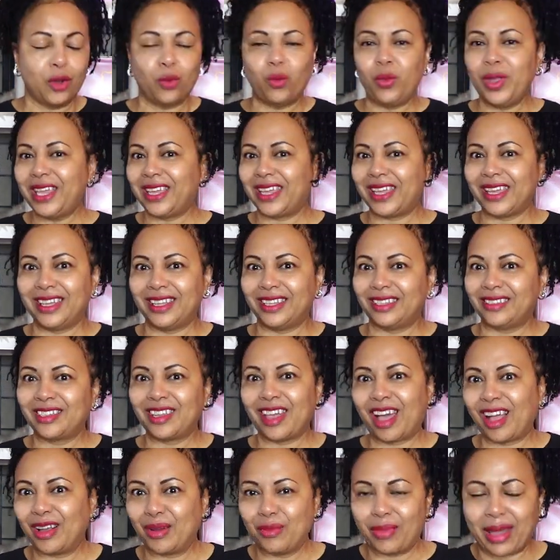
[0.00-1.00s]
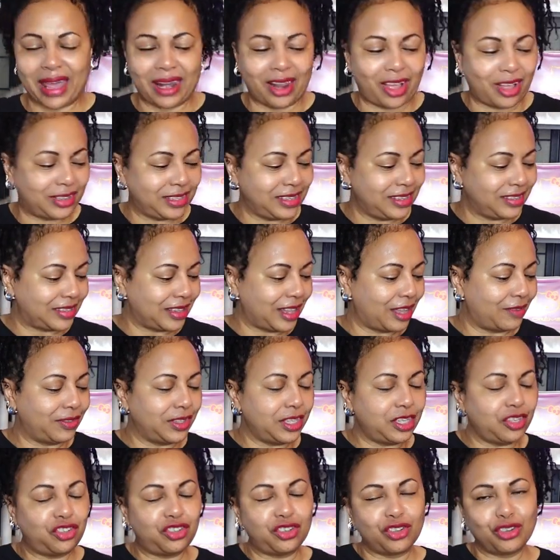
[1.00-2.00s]
we can talk about all these
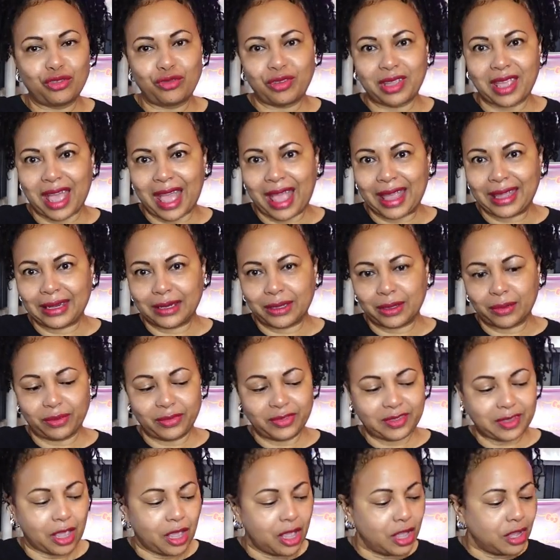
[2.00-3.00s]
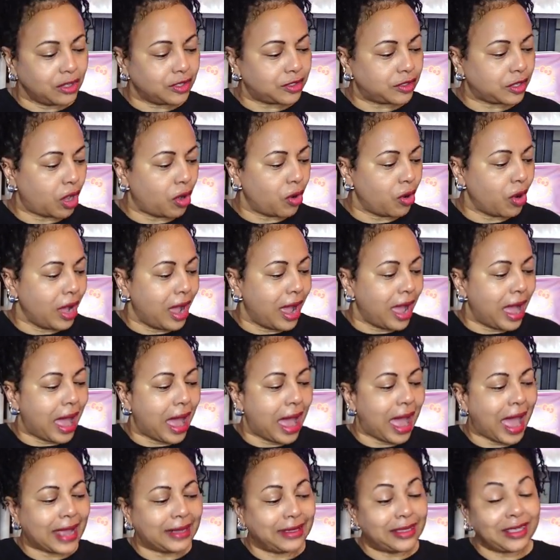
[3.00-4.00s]
lovely jewelry items. So
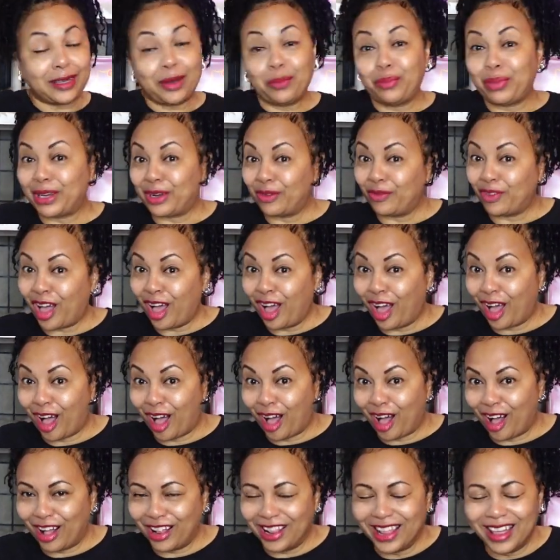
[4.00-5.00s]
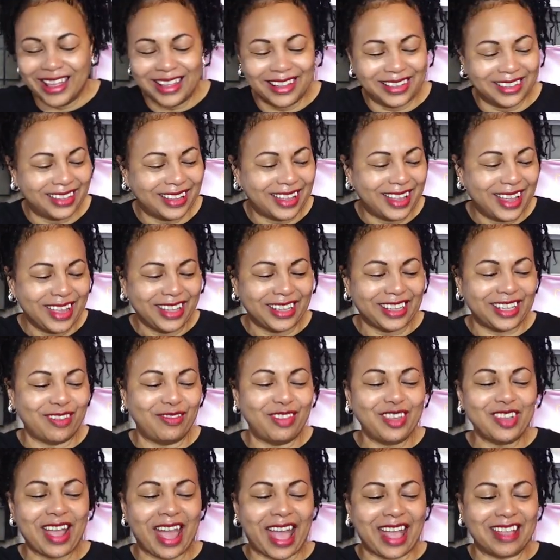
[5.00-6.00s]
I did a bit of a haul,
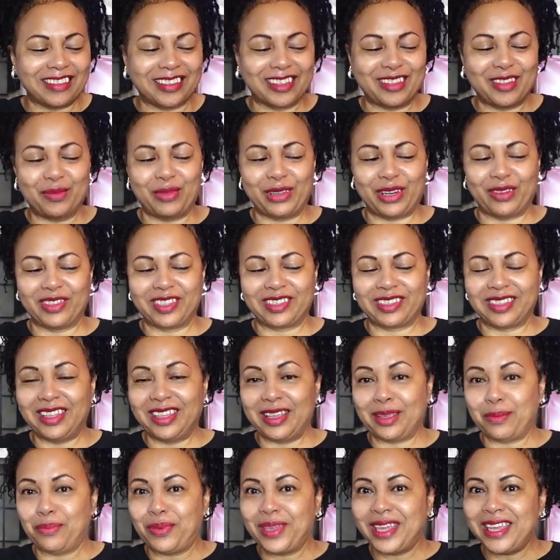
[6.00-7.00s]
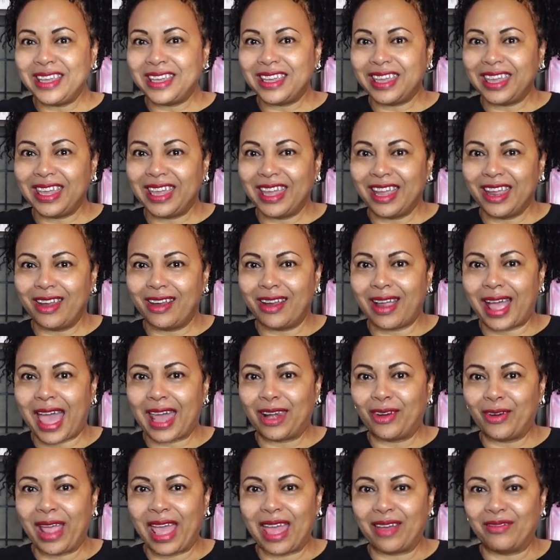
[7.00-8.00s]
give you guys a little bit of a sneak peek here. I
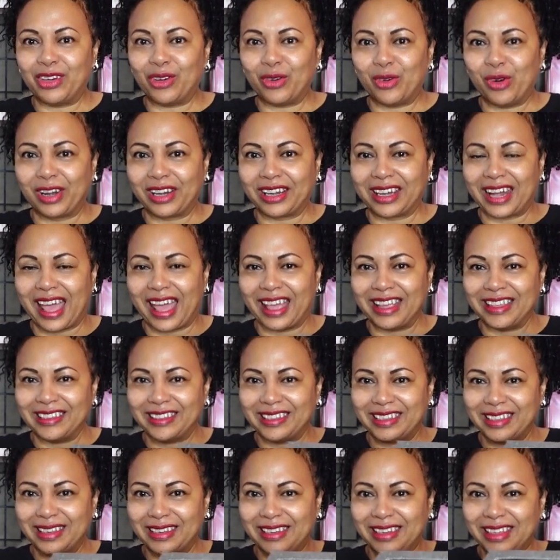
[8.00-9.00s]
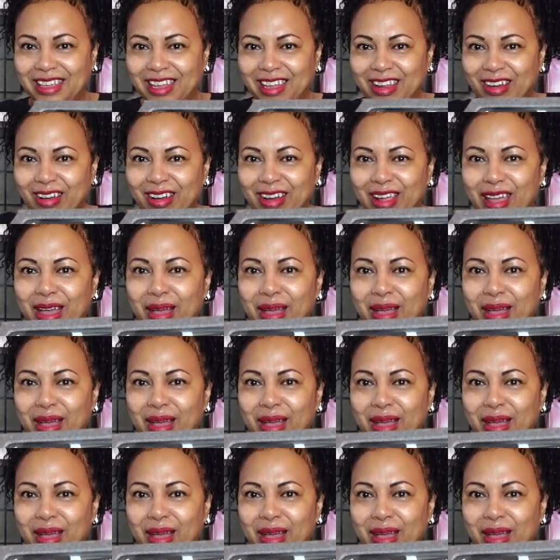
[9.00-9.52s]
don't have it organized in here,